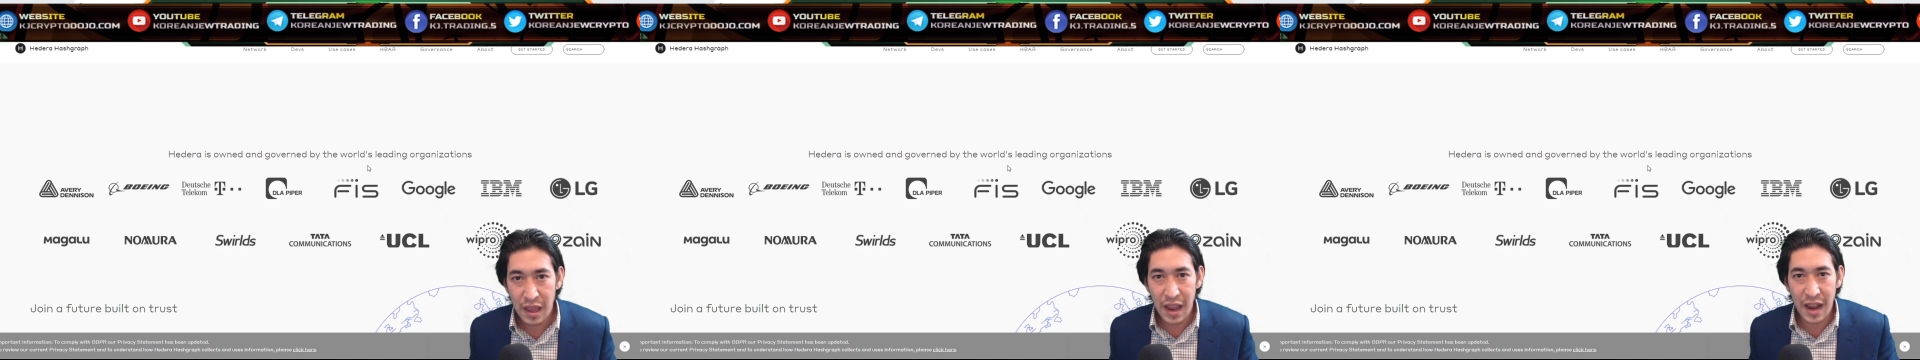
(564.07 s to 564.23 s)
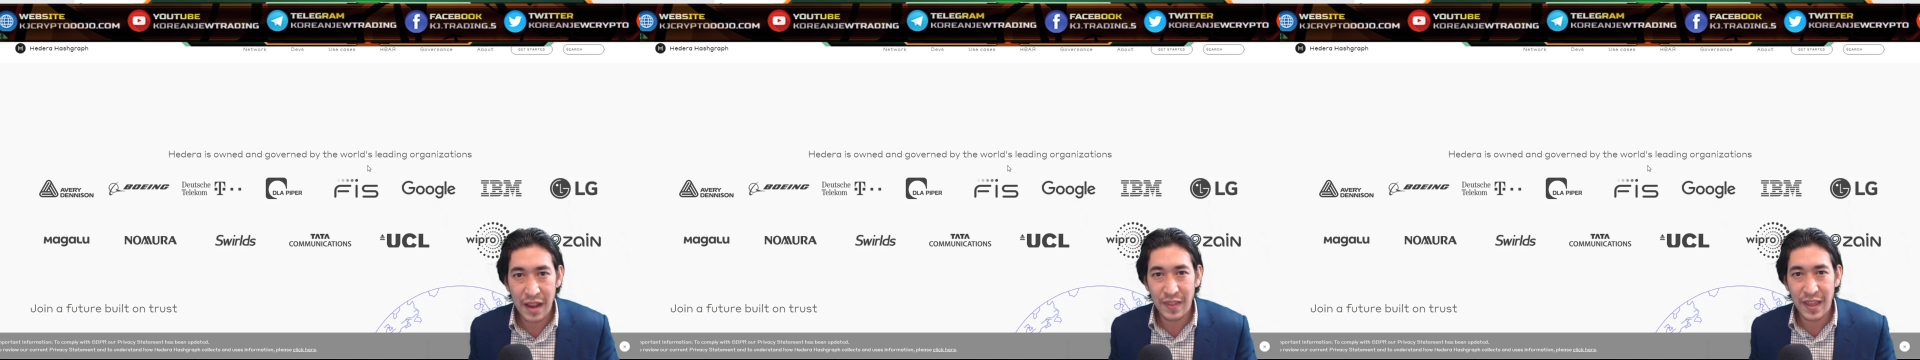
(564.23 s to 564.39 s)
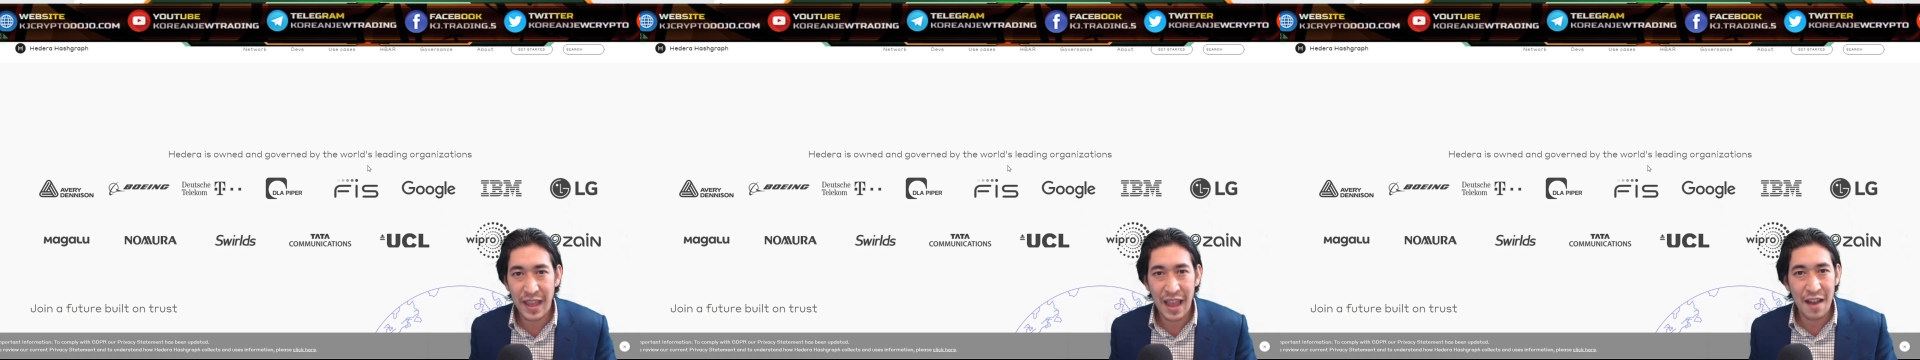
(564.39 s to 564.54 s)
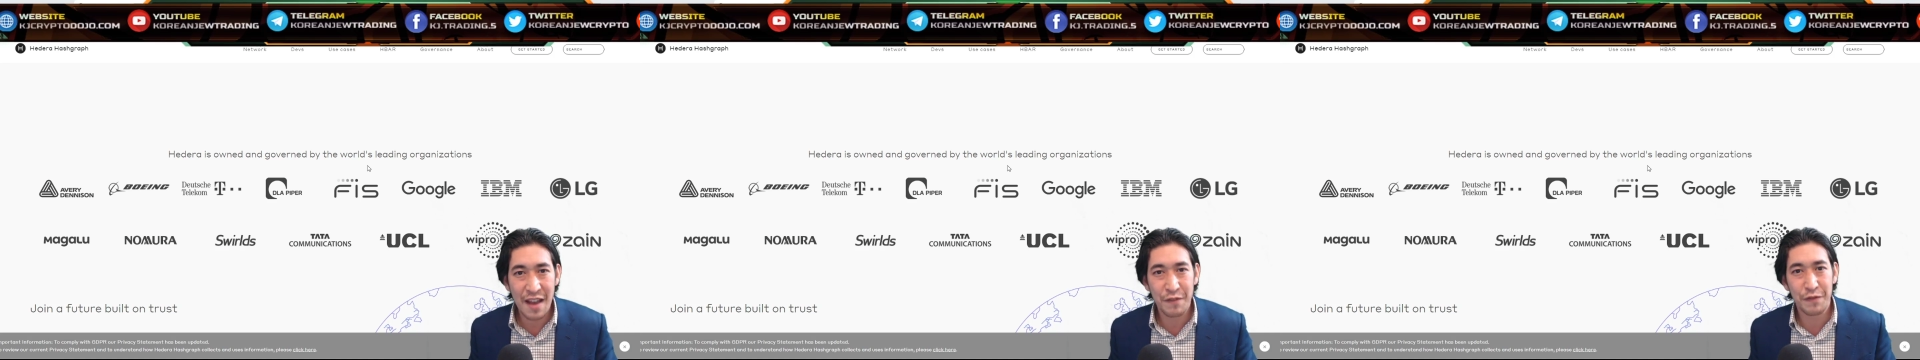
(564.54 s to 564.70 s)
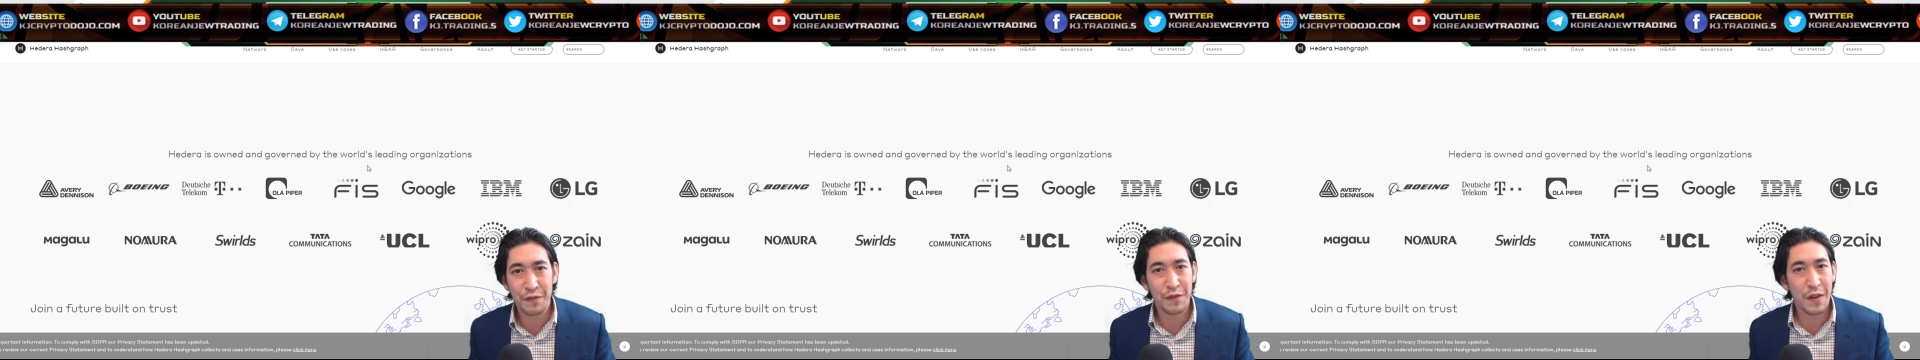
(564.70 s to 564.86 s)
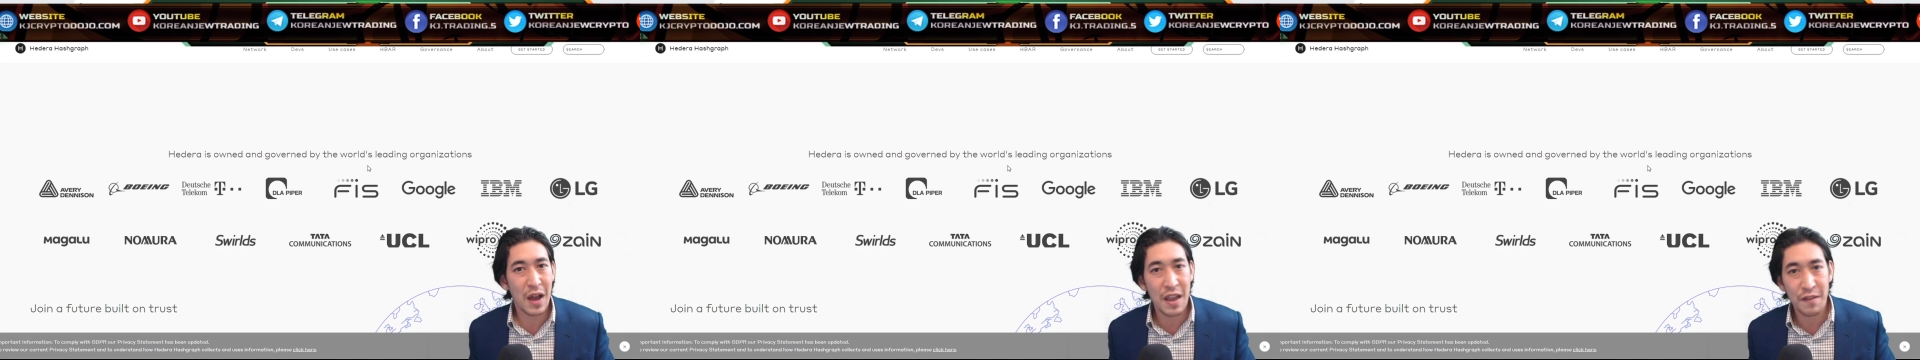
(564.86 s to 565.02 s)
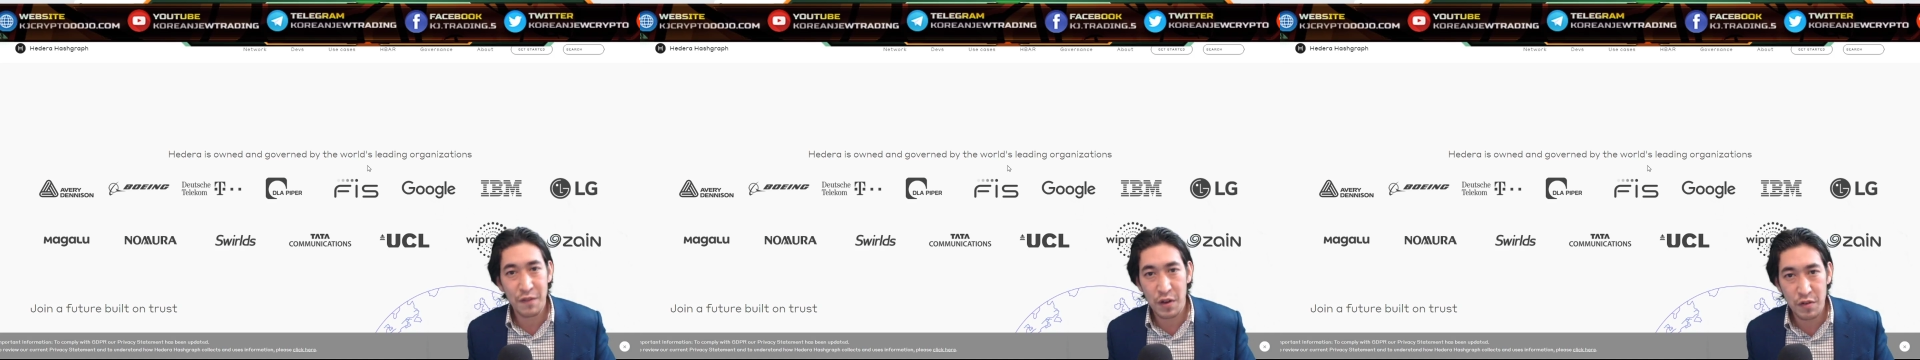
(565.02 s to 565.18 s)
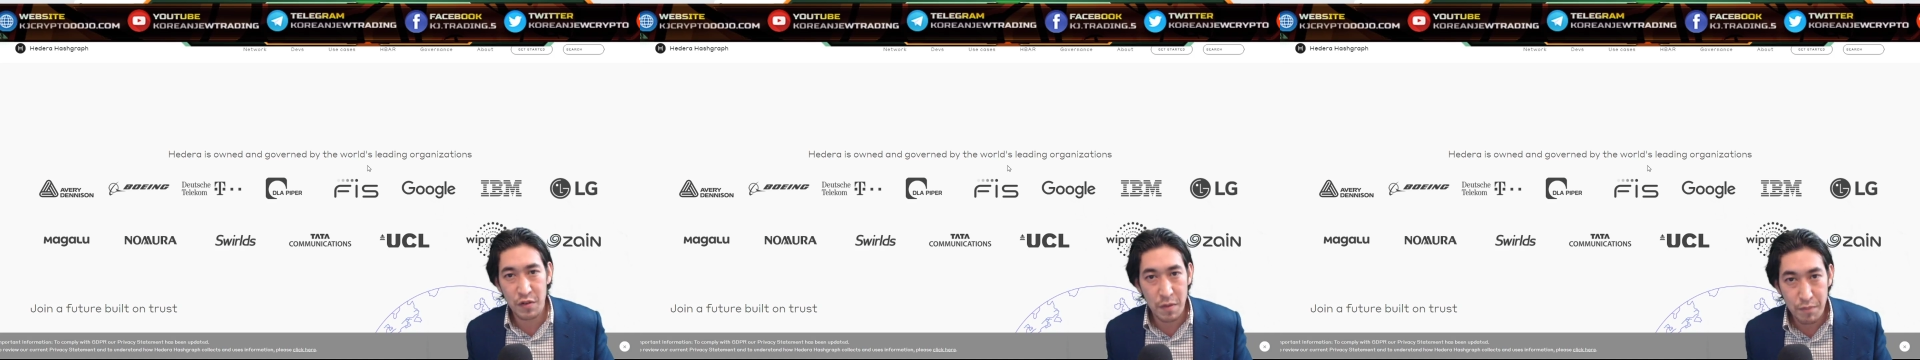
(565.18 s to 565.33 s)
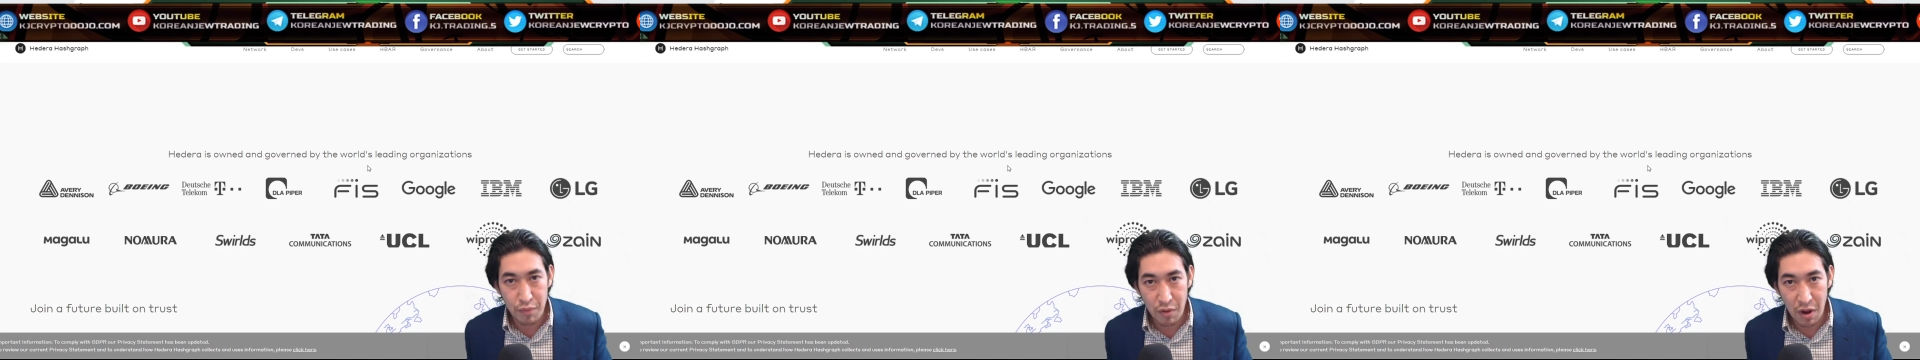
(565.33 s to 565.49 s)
And they have five hundred